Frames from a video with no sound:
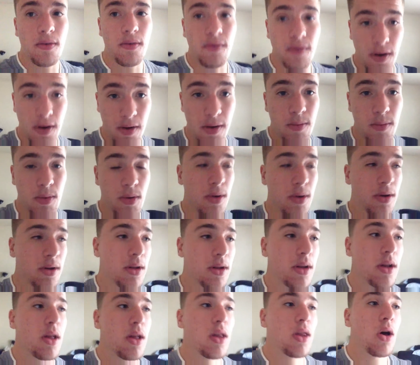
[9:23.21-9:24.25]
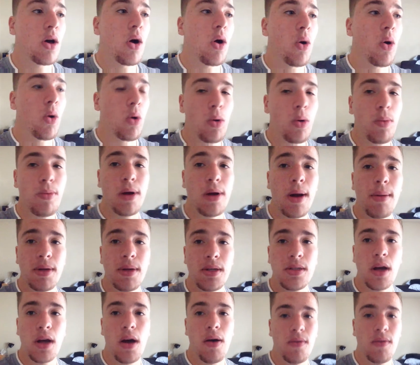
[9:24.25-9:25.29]
Very important. The whole
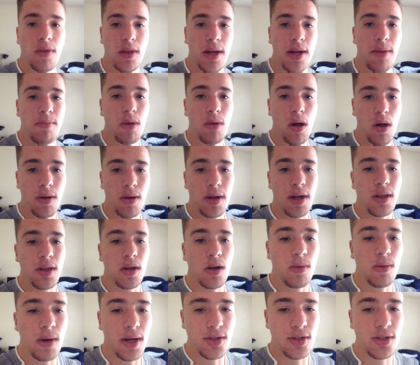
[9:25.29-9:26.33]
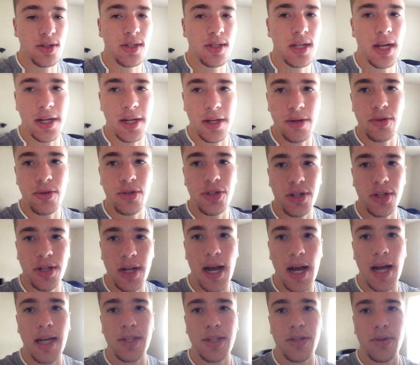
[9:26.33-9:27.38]
premise of lean bulking, the questions that you should
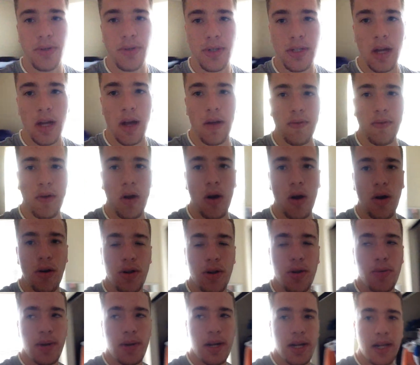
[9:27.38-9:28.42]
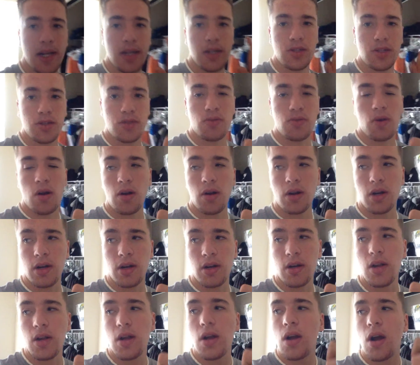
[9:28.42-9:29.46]
ask yourself: are you getting
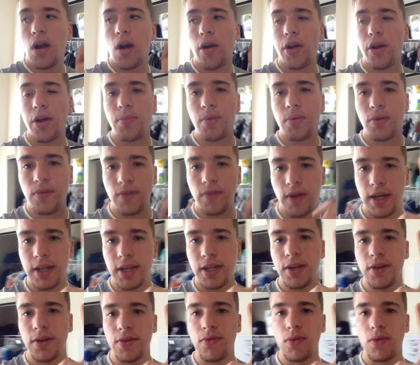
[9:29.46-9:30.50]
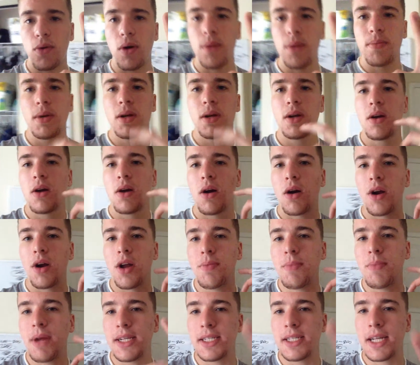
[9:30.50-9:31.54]
stronger? Are you perfecting your form? Are
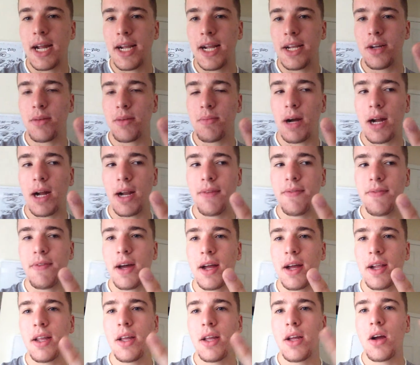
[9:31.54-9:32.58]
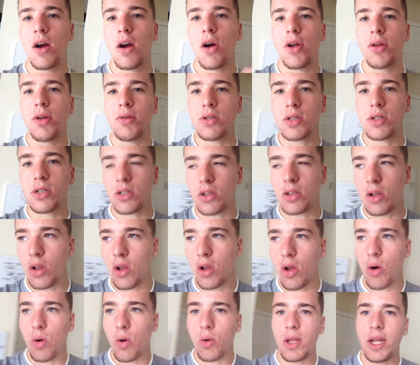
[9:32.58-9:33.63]
you maintaining your body fat? Are you
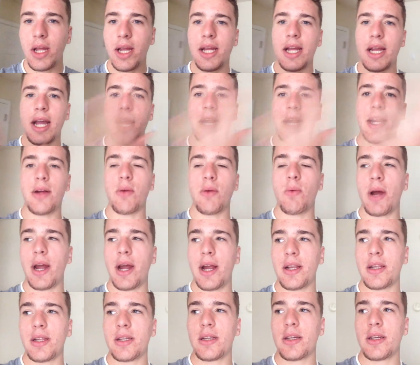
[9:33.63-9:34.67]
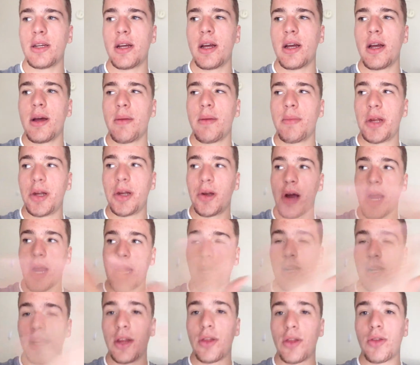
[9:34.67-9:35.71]
slowly gaining weight
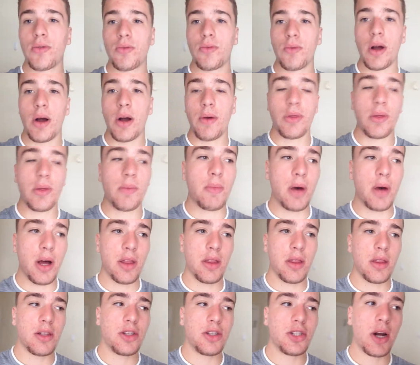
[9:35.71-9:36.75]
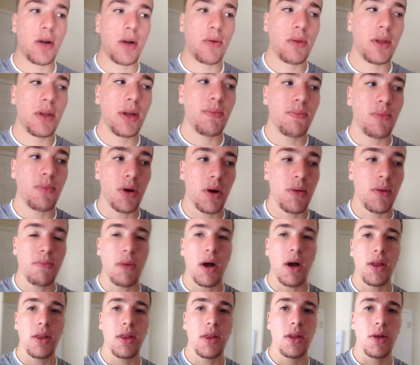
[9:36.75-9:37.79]
periodically throughout the month? Generally, per
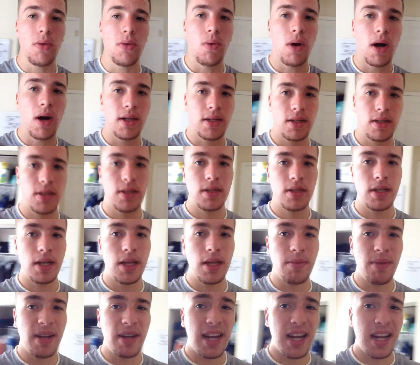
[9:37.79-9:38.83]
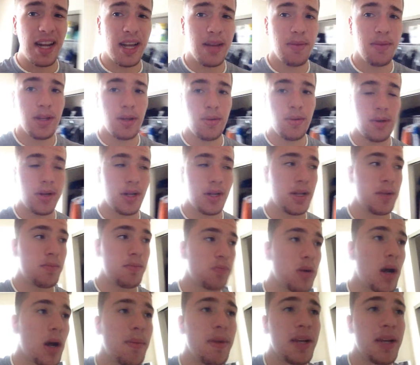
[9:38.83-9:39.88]
month, you want, in the beginning, you could
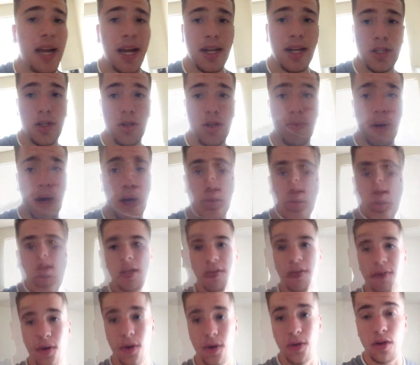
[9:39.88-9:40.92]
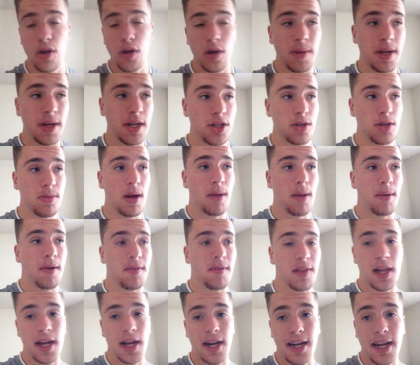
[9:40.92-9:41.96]
probably gain 2 pounds a month. If you're a newbie, because you probably
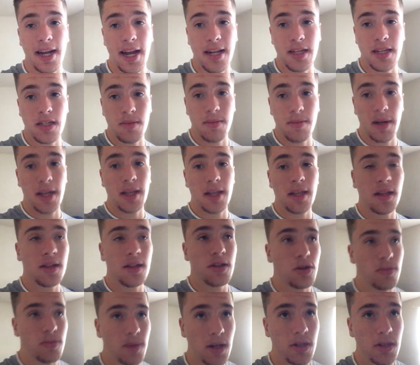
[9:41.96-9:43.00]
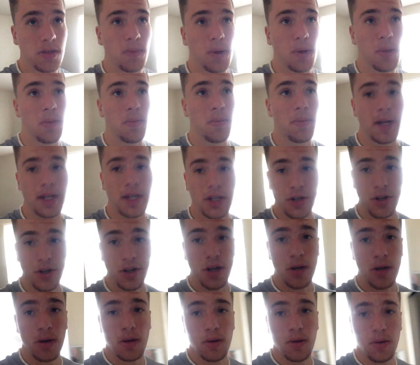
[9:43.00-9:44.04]
have a lot of gains to make. 2 pounds a month will make sure
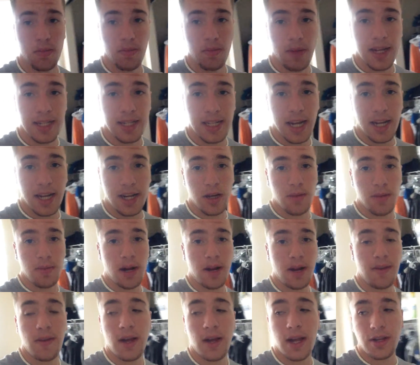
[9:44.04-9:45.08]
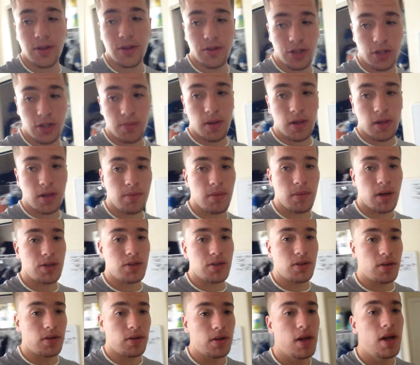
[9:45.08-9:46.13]
you're maintaining your body fat and you're just building
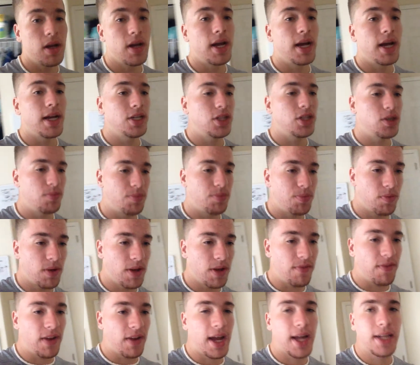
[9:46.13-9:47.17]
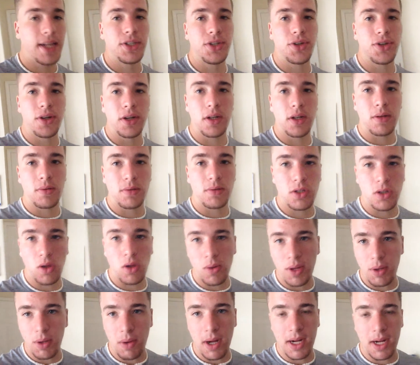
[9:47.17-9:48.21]
muscle. As you advance, you're going to
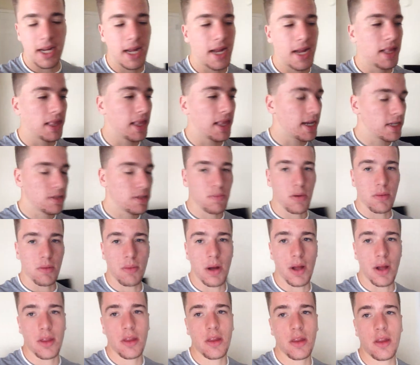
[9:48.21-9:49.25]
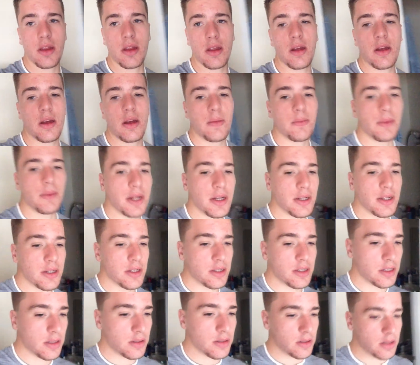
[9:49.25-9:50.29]
slowly want to gain less per month,
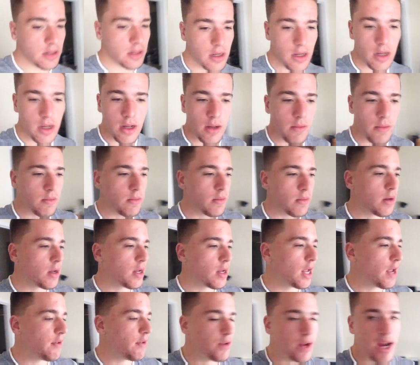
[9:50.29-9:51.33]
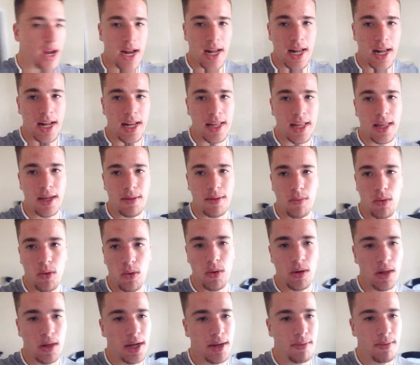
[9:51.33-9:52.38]
because if you gain anything
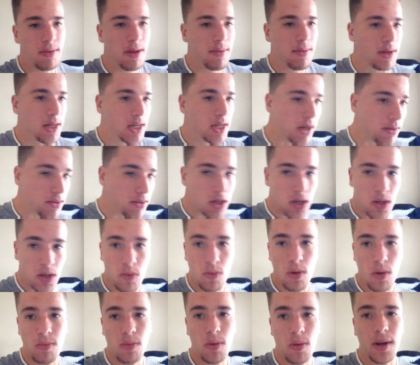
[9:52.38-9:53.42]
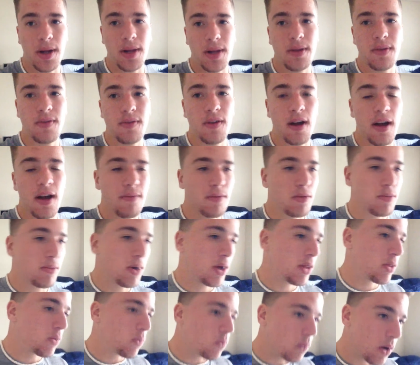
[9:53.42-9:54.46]
more, like maybe down to 1.5 per
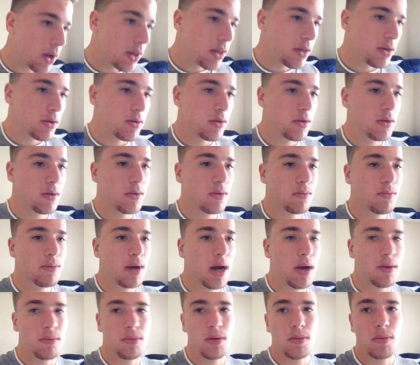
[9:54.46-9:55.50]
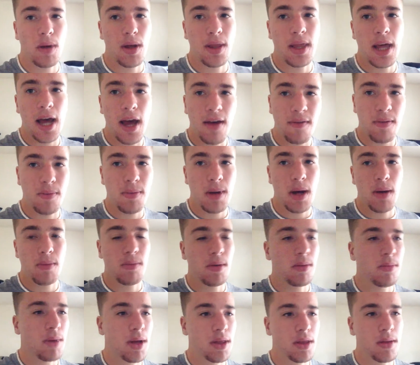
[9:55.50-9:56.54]
month, 1 pound per month, half a pound
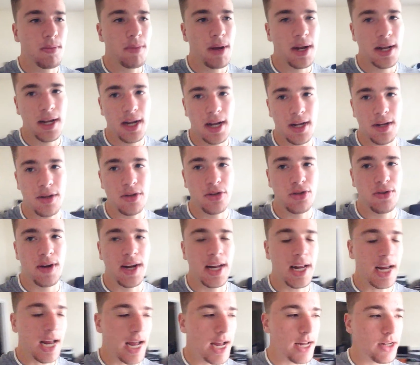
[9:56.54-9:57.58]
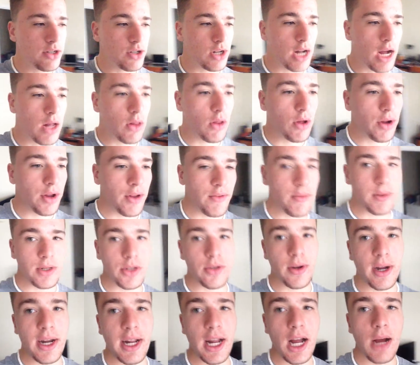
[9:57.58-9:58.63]
per month, depending on your training age and how long you've been
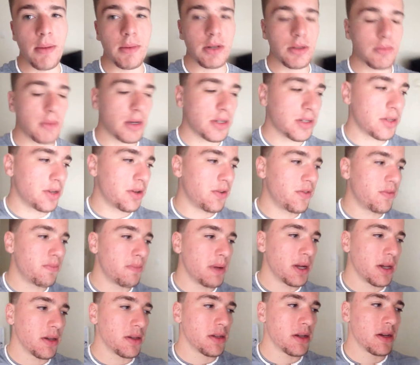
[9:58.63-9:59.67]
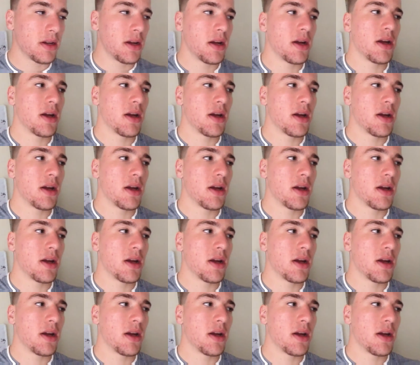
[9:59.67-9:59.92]
training, how much muscle you've built,